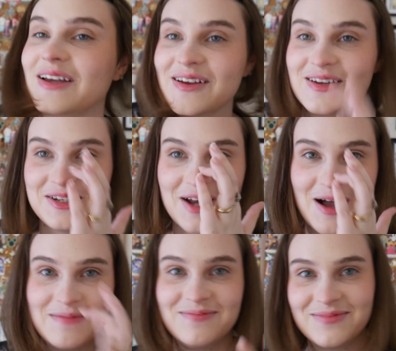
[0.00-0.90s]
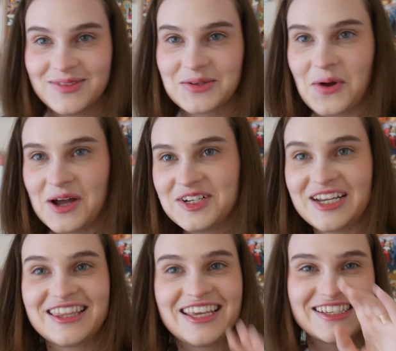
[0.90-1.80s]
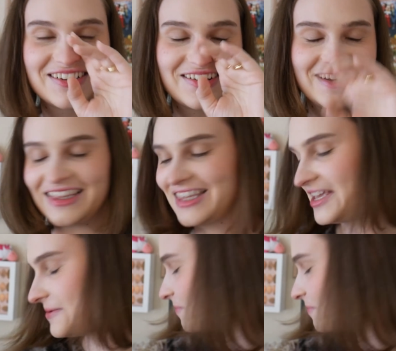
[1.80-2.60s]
a good job swatching these or anything,